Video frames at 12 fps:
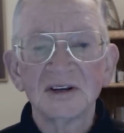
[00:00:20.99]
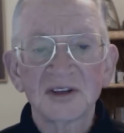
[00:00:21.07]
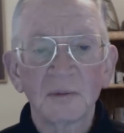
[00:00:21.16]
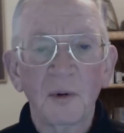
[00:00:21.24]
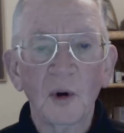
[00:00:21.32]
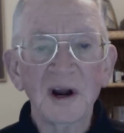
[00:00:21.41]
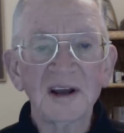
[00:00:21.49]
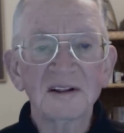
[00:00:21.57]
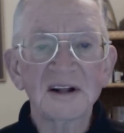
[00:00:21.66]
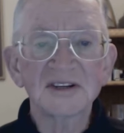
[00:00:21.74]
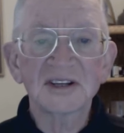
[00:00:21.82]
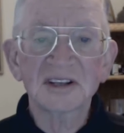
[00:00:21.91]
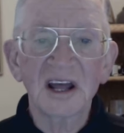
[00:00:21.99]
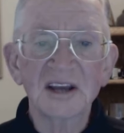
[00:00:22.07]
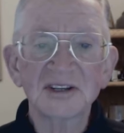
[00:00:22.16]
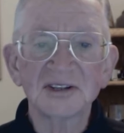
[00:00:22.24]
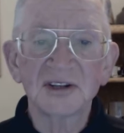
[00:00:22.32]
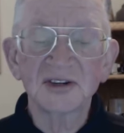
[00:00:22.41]
supporting
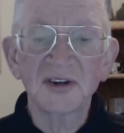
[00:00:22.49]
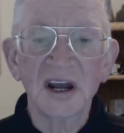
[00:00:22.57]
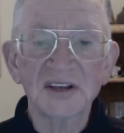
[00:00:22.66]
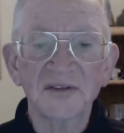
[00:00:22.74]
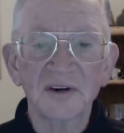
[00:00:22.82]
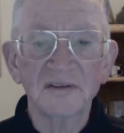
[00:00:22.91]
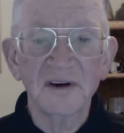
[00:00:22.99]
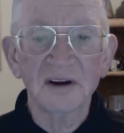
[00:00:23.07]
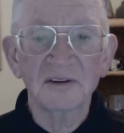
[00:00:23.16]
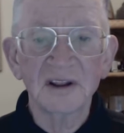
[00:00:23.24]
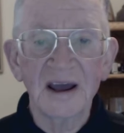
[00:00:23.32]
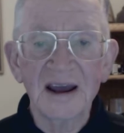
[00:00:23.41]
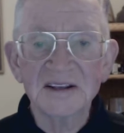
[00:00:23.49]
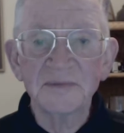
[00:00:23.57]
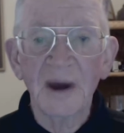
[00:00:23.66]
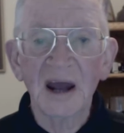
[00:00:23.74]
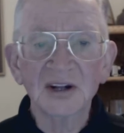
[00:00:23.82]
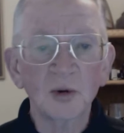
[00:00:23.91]
legislation to transfer federal
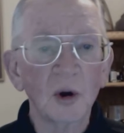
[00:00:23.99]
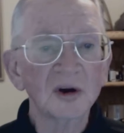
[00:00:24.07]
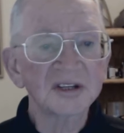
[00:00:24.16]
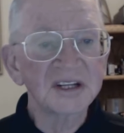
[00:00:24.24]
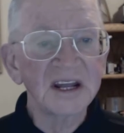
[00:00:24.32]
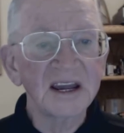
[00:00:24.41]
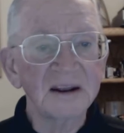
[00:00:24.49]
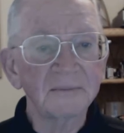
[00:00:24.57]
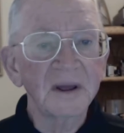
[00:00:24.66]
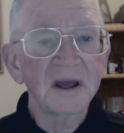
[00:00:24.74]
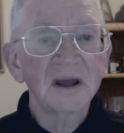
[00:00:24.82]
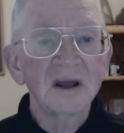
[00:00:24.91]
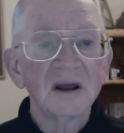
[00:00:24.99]
lands back to our state,